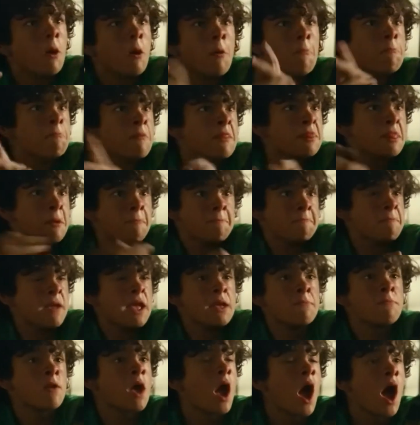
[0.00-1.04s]
will find that later
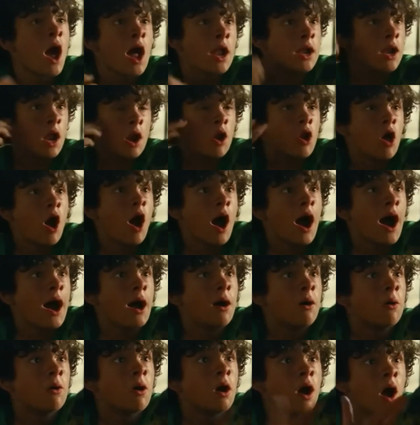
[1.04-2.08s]
on in the movie, but
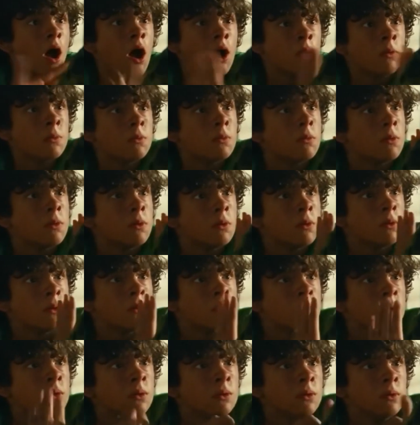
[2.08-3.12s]
he's stupid. Very
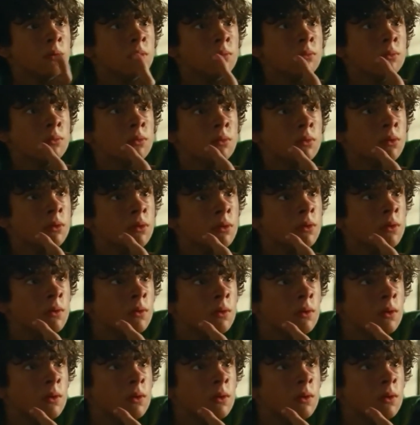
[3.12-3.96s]
dumb, stupid,